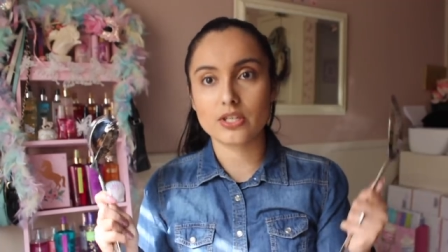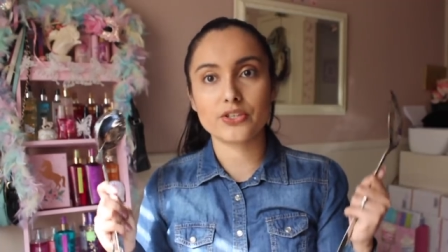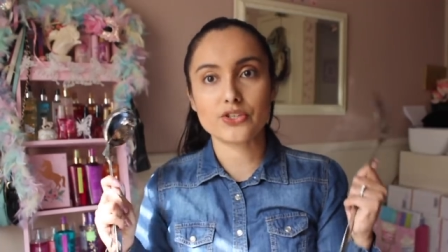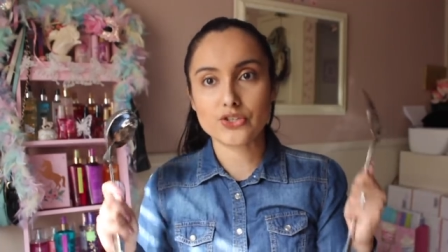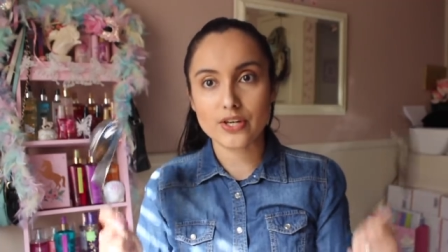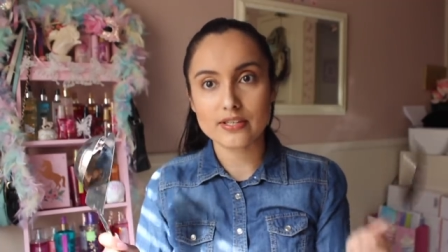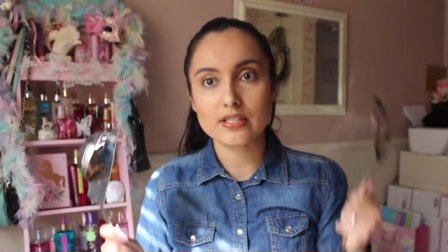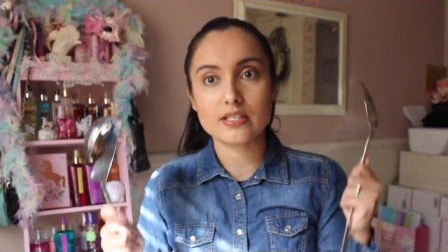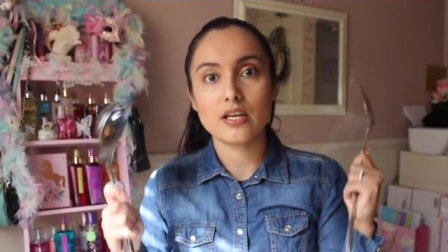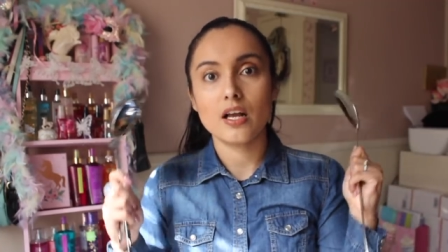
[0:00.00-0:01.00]
They're
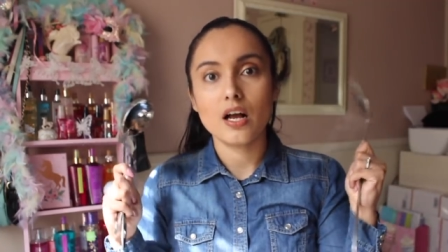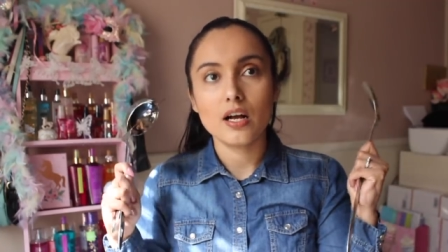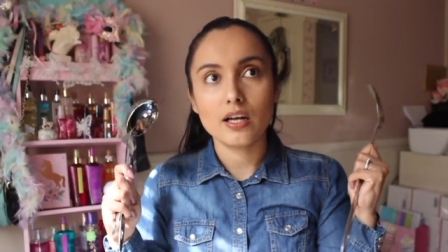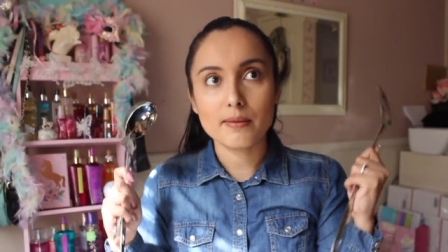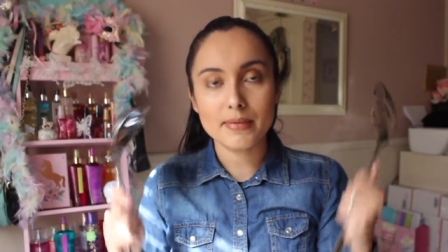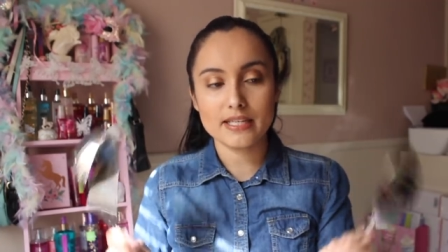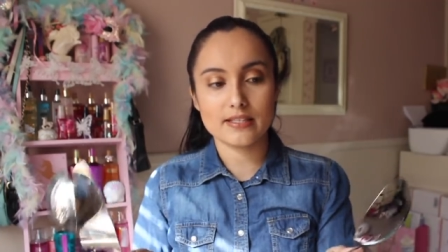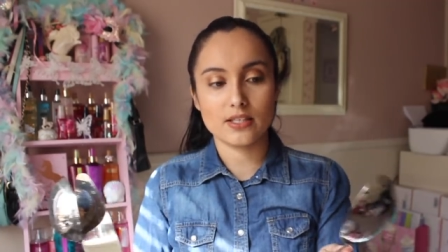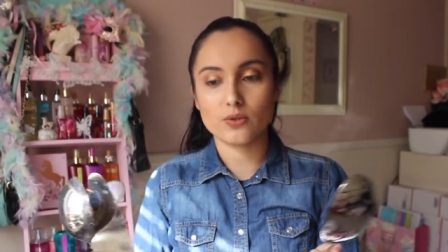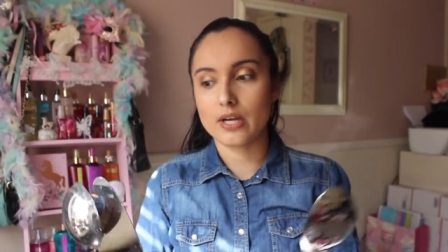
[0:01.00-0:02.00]
just
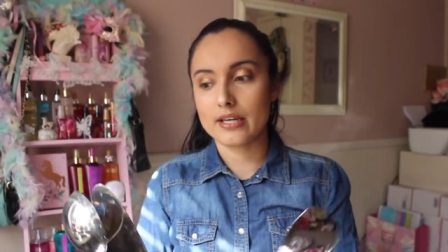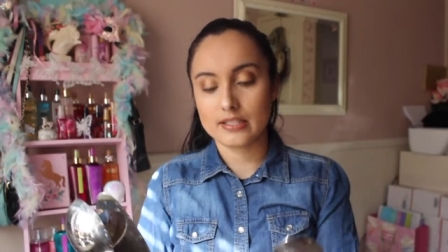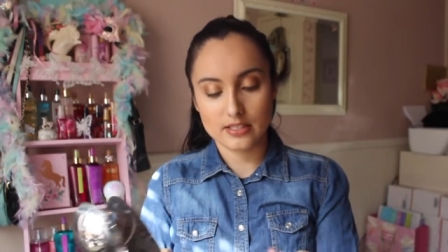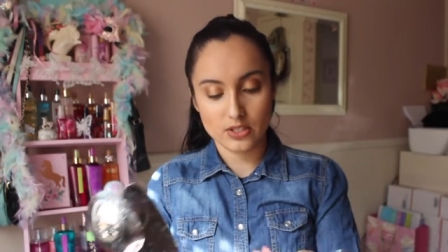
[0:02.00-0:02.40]
amazing, you guys.